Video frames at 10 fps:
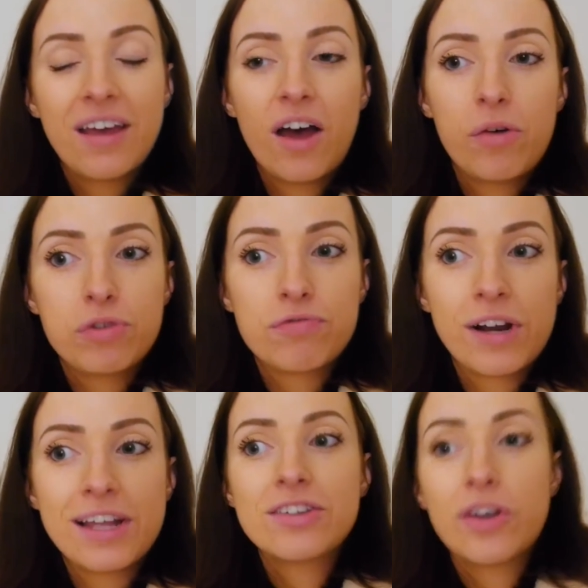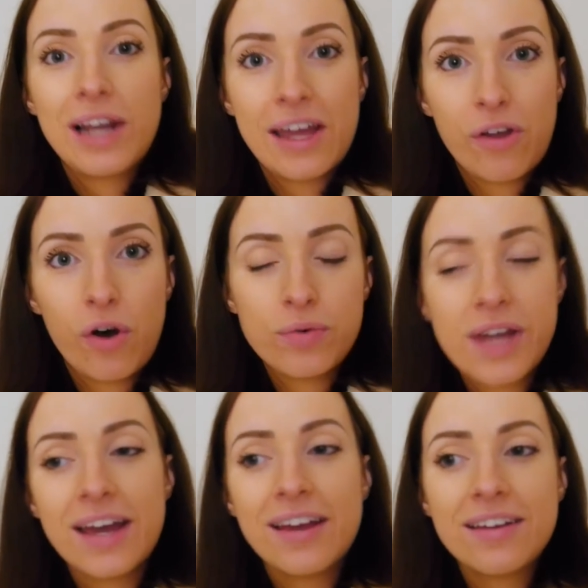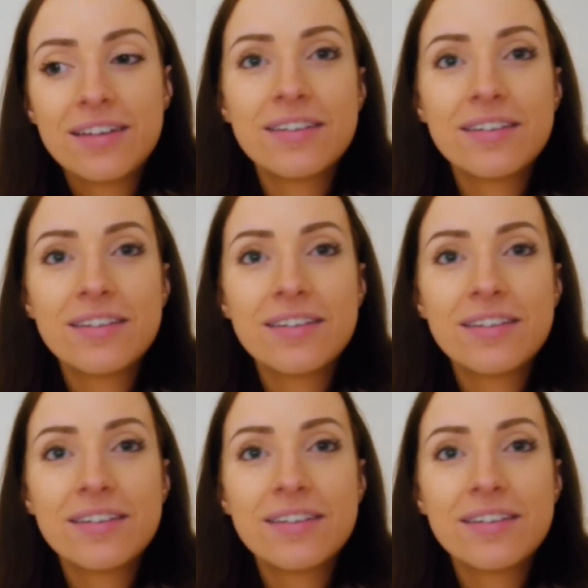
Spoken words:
I was running so late the whole day.